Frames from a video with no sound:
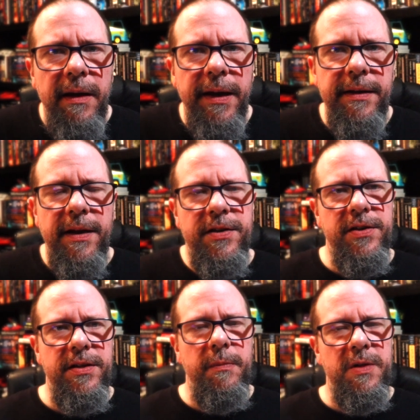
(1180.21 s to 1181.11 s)
It
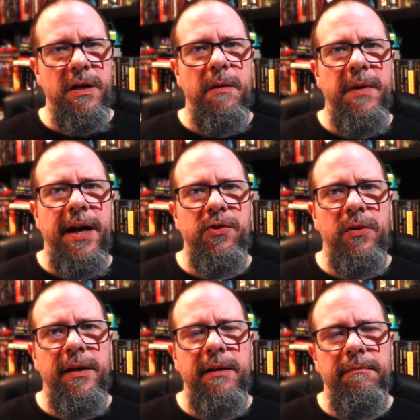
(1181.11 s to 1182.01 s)
just seems to come
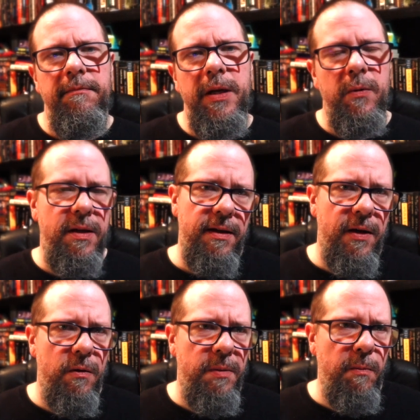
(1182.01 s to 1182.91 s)
naturally. You would think
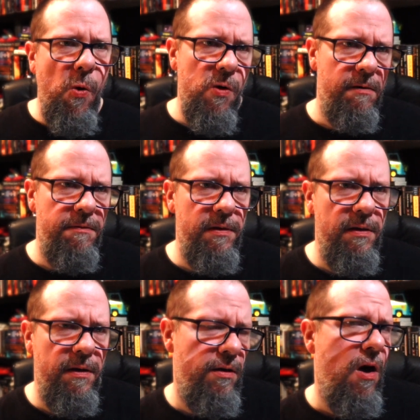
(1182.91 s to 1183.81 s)
that would be more of
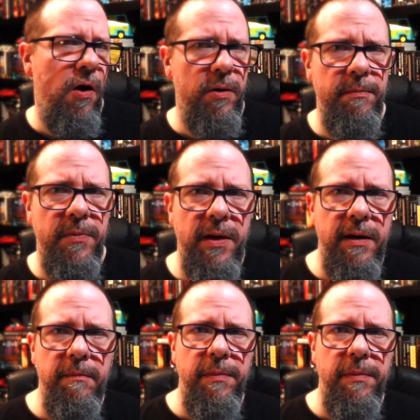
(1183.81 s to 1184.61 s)
an autumn thing,